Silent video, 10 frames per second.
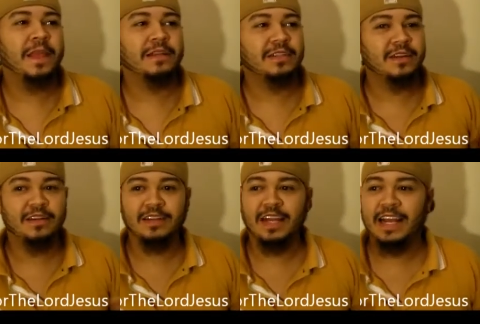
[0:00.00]

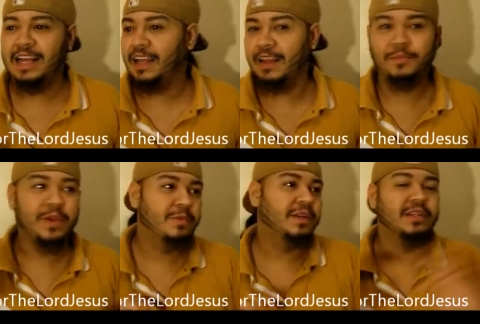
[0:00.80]
So, and then
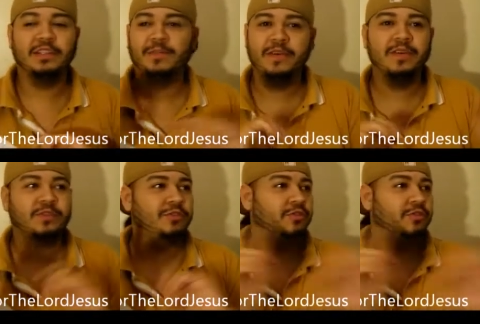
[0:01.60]
people are disappearing.